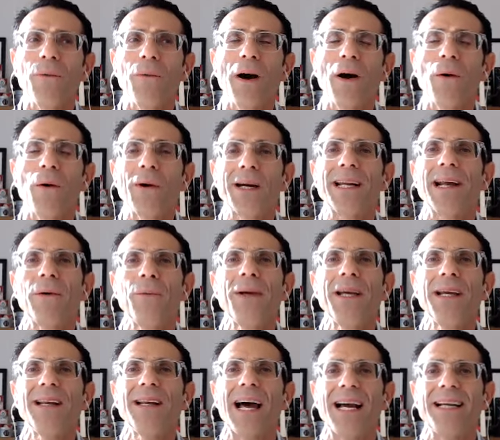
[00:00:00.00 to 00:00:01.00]
what I
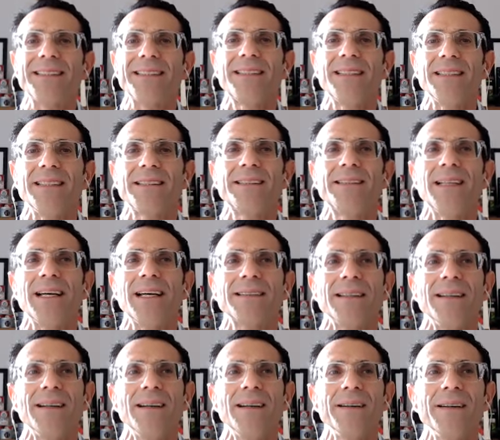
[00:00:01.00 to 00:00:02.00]
realized is that,
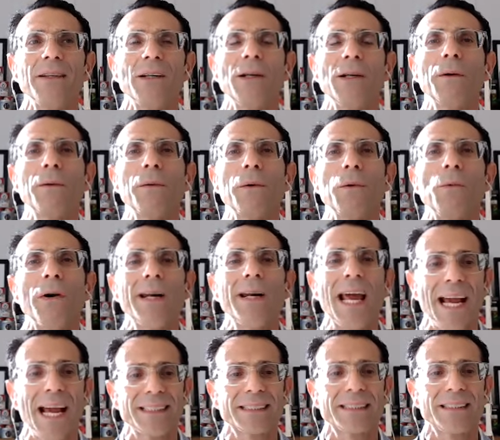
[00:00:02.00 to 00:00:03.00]
when we want to
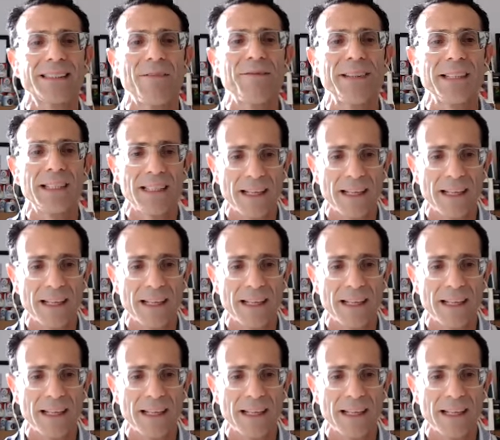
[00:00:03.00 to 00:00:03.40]
ask something,